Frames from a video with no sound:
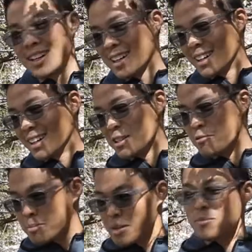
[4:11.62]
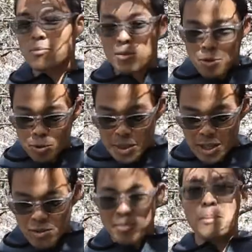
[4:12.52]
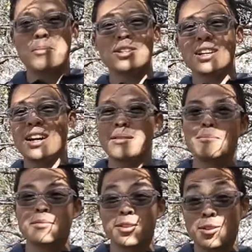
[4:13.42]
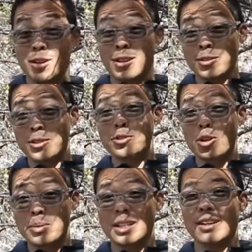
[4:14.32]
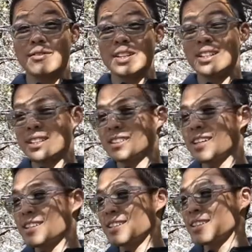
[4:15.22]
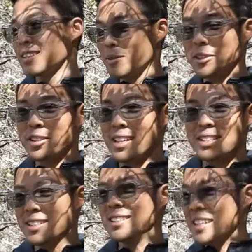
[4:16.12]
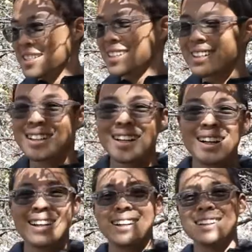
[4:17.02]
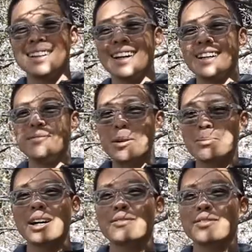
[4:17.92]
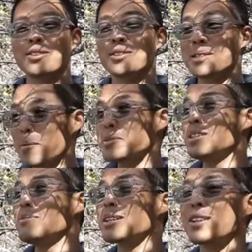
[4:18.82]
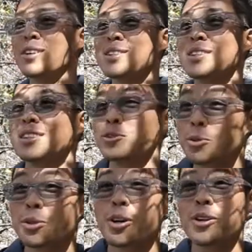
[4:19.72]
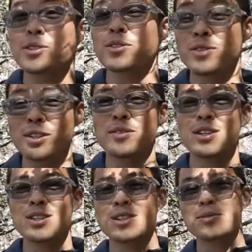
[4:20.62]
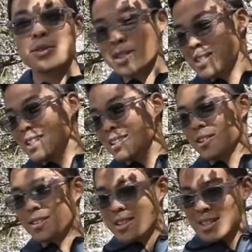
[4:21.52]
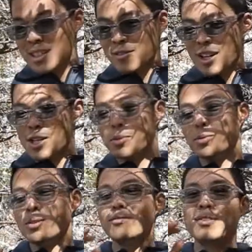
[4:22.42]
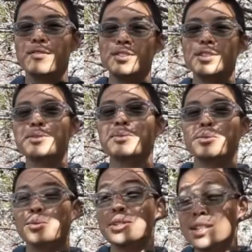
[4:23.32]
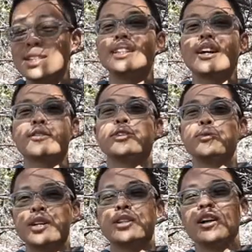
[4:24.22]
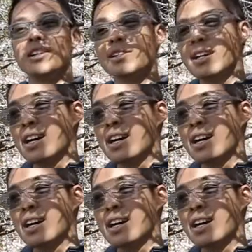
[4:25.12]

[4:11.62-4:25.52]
uh, you, may, you may remember that I'm uh, going to open a cafe here next, uh, well, not next year, this year. Uh, and we applied for subsidy because the total cost of renovations will easily, easily range between 50 to 60,000 US dollars.